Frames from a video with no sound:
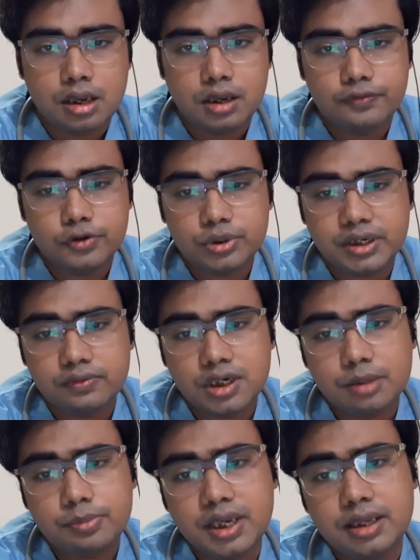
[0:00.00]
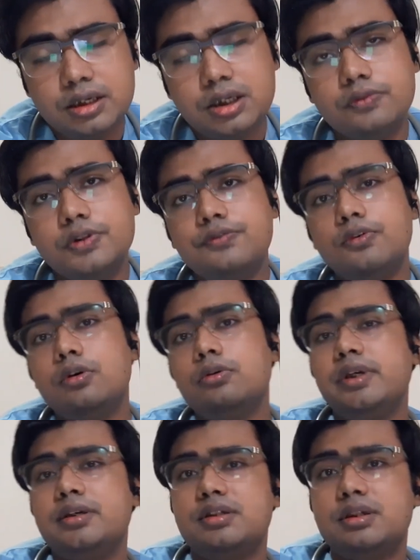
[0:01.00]
If you develop any of the
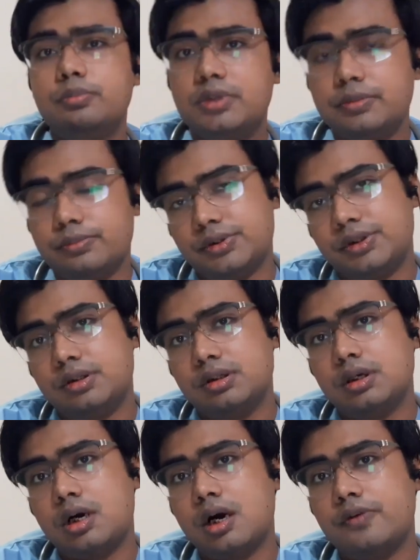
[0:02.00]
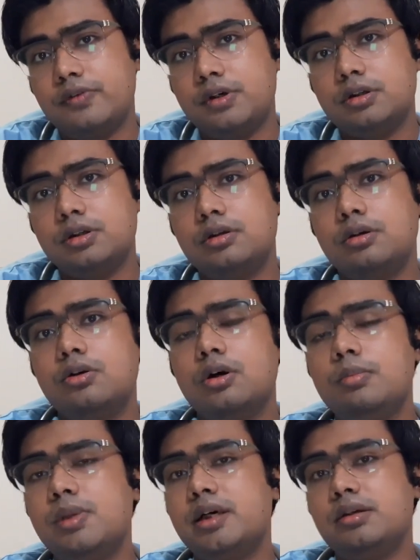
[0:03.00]
following symptoms after a
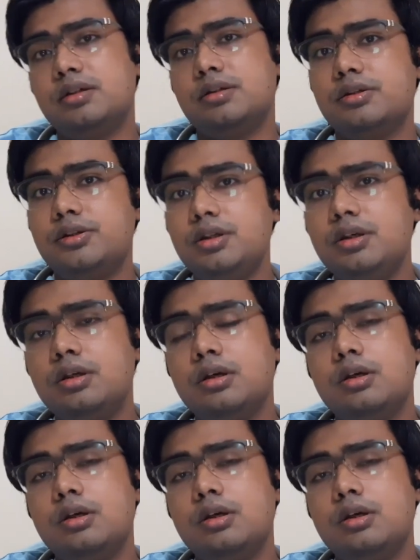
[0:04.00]
gallbladder surgery,